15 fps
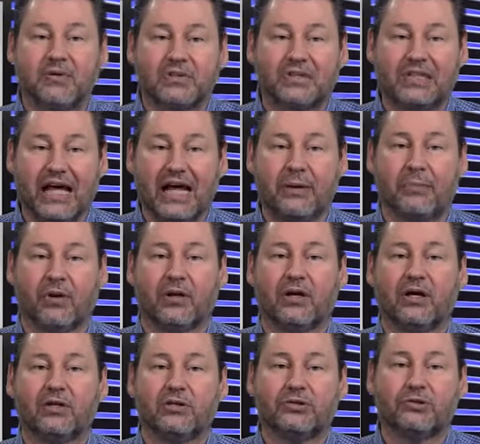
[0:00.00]

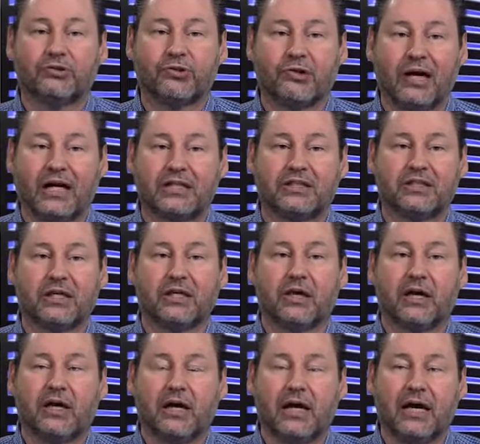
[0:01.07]
Stable,
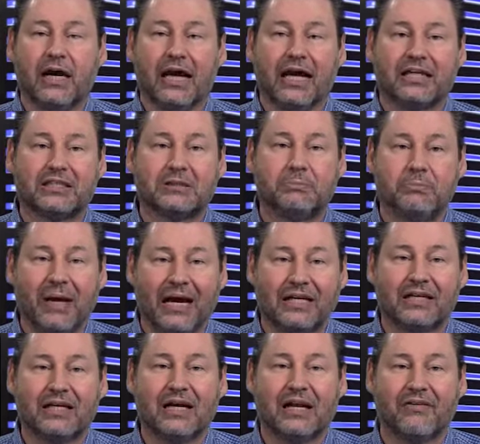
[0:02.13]
trusted,
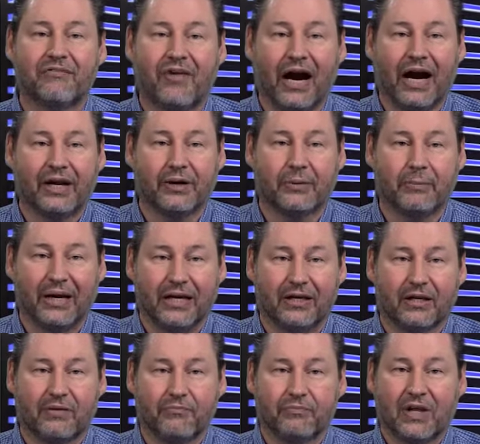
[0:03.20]
expected
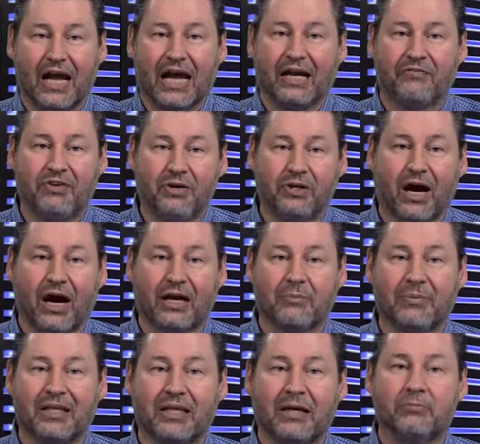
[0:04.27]
environment. And if you
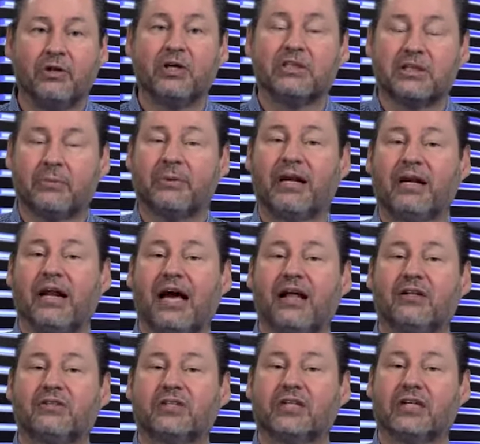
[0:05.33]
document them, someone
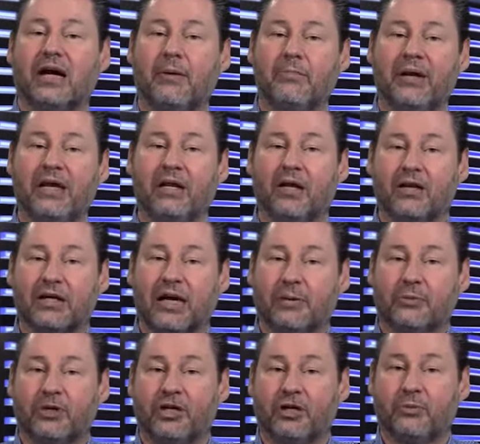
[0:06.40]
else can come in, look
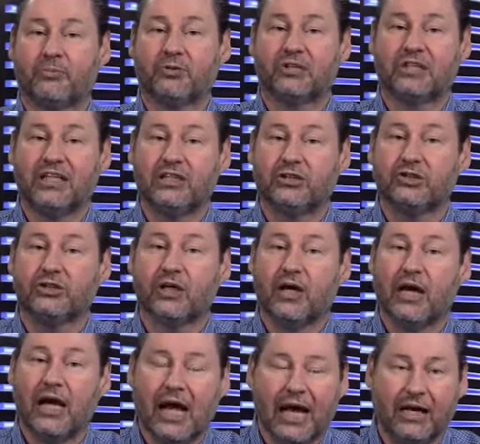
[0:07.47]
at your procedures,
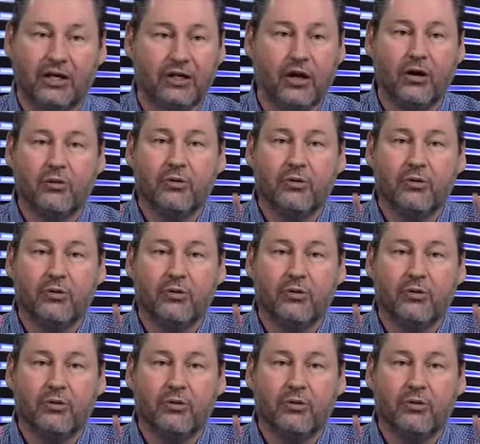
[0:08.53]
and